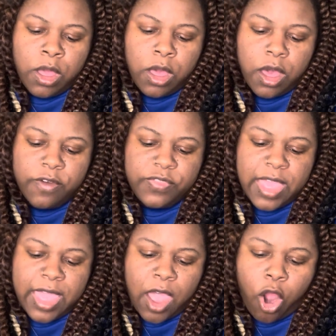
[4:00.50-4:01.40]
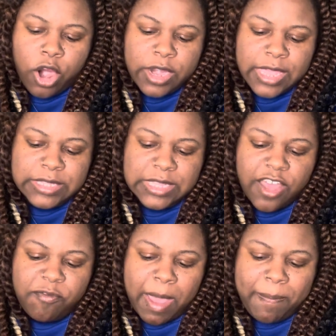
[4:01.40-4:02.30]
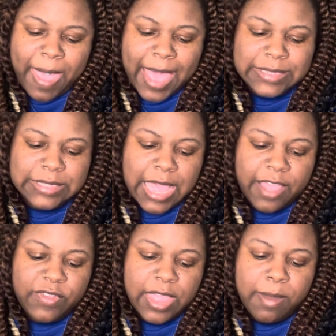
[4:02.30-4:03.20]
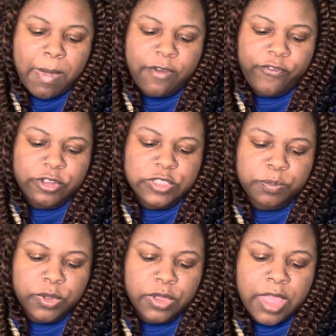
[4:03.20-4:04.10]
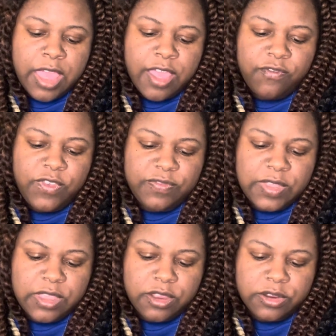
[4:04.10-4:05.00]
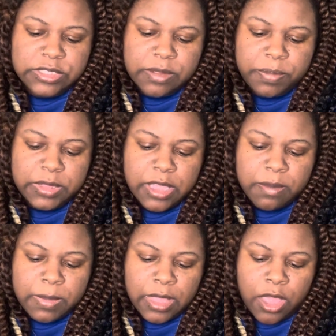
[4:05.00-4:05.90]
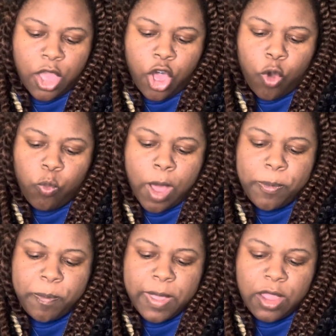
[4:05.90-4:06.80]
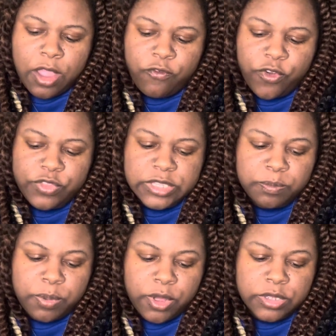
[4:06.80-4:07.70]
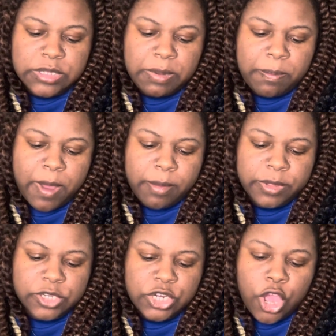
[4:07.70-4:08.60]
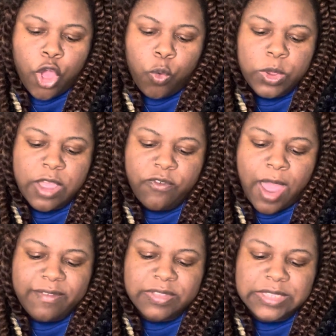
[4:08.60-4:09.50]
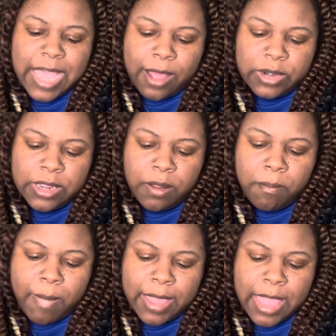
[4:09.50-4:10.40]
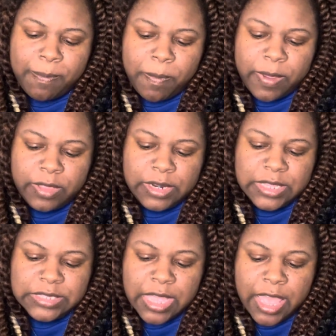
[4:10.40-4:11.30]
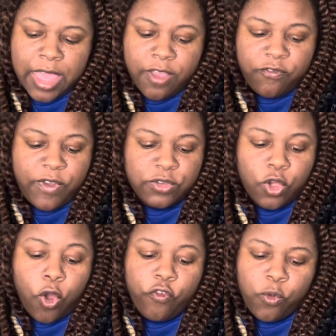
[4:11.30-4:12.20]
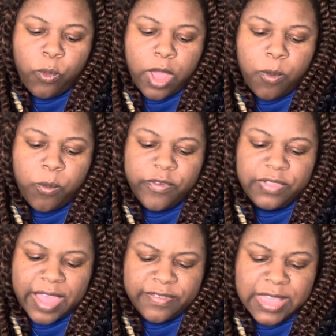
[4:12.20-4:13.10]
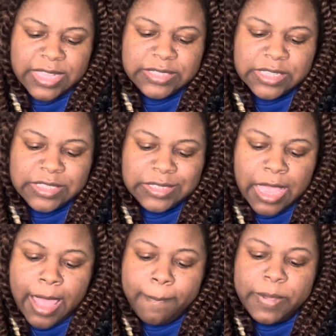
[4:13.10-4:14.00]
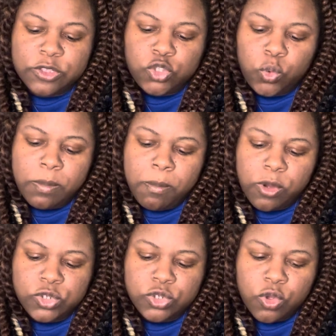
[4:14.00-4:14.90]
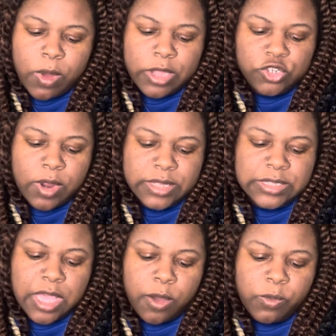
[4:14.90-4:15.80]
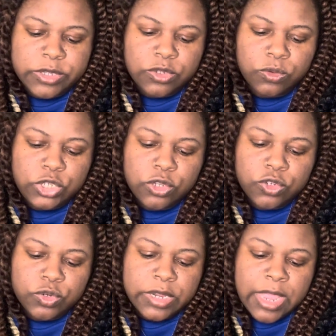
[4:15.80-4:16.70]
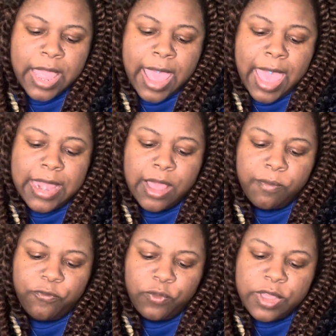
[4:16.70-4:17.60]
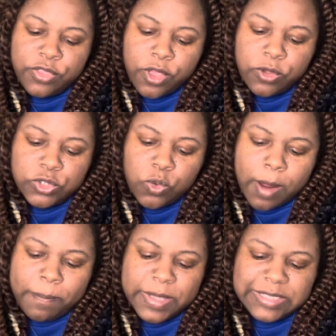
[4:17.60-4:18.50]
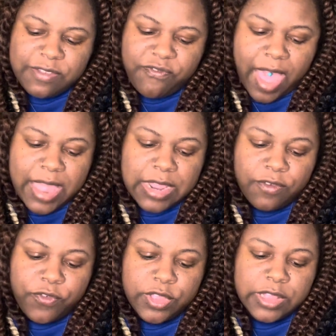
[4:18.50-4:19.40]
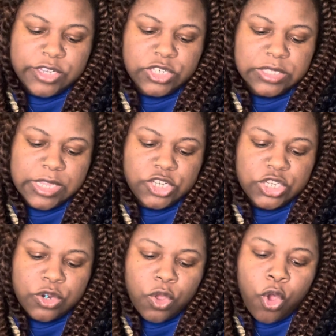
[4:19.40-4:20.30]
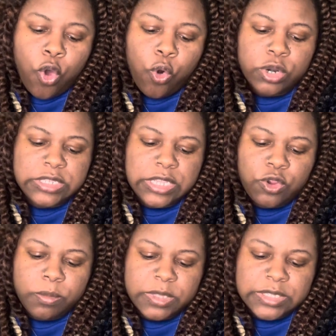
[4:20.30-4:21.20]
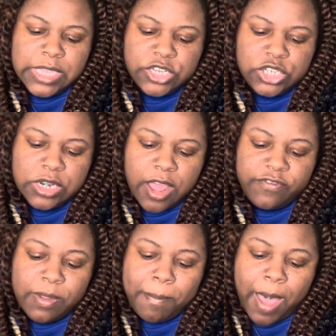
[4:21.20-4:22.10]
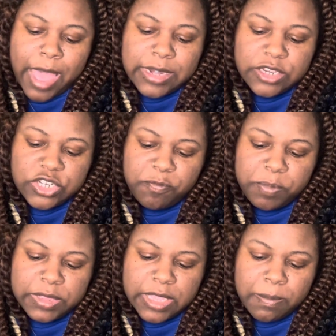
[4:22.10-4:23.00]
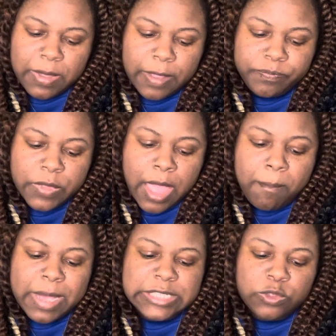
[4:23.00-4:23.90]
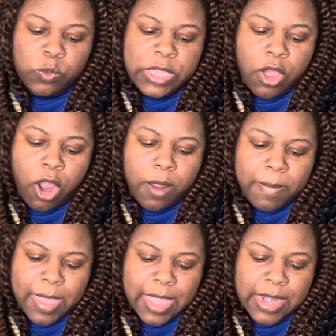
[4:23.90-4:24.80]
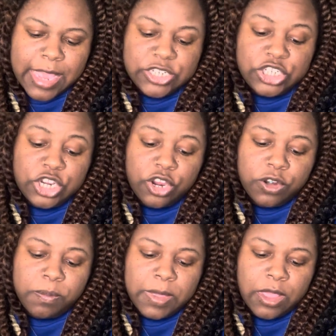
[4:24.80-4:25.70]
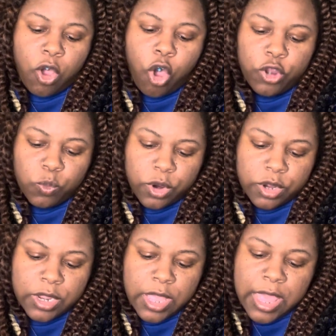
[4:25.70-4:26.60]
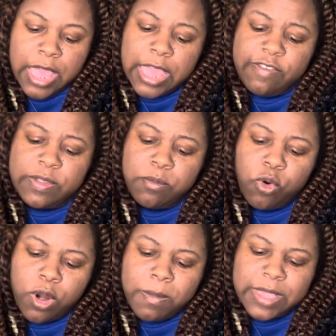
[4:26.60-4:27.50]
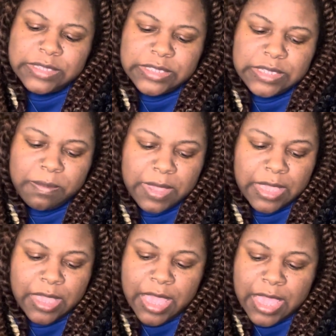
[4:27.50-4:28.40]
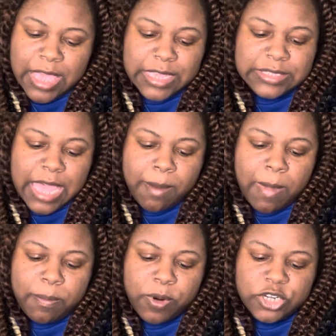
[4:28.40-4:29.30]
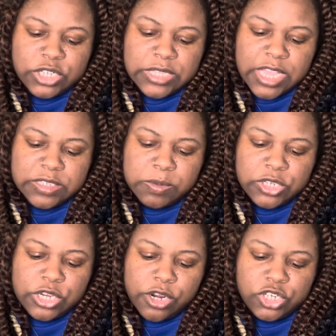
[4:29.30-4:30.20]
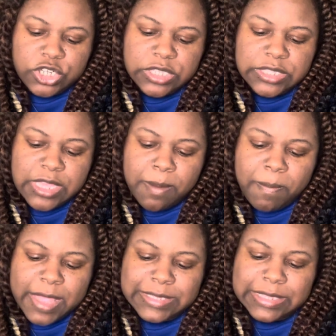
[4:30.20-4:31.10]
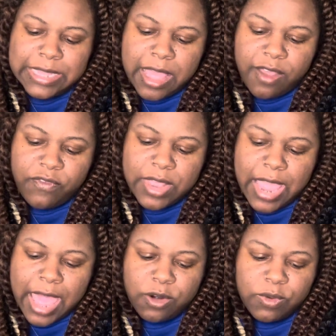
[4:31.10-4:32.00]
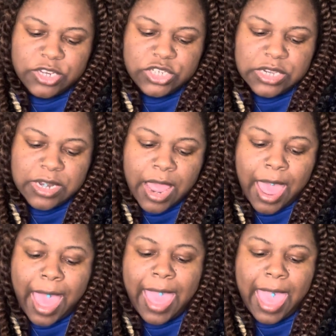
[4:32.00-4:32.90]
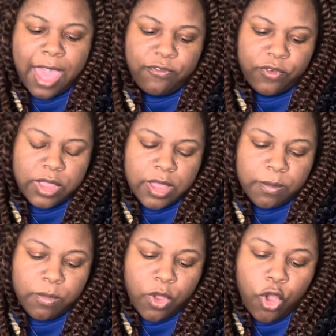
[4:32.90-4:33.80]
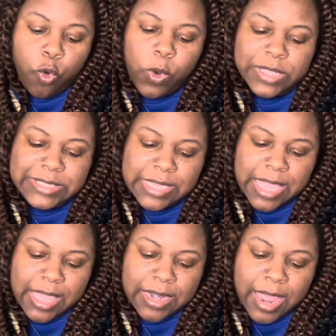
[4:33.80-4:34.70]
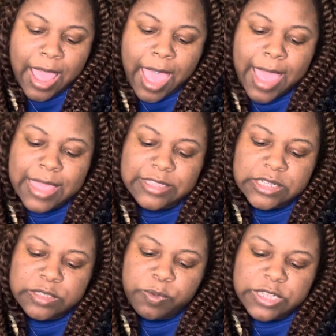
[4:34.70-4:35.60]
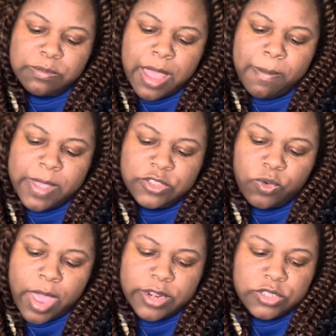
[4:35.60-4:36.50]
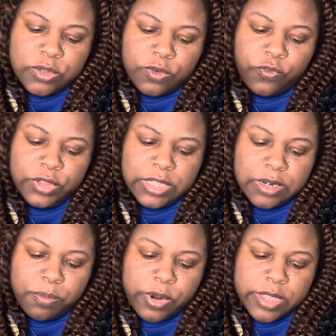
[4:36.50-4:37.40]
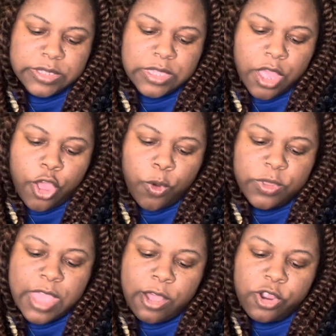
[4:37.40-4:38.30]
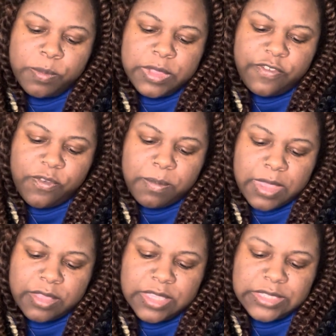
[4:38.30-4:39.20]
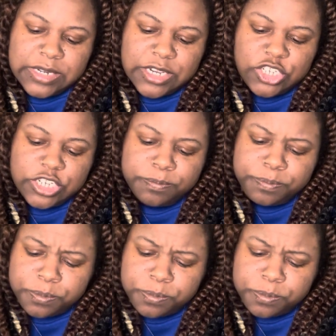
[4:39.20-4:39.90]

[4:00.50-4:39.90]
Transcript: of the heartaches of my past life in first book, 50 Years in Polygamy. While preparing for this book to be published, whenever I've doubted my capabilities, felt overwhelmed with life lessons, been too emotional while trying to help rescue children, and help free those who are busy fighting for the legislation or decriminalization of the bondage of polygamy, my sweetheart man has cheered me onward. Even more amazing to me is that my precious husband cherishes the immense love and adoration I have for him. Once again, I get to express my immense gratitude for Linda Prince. Without her belief in me, this edition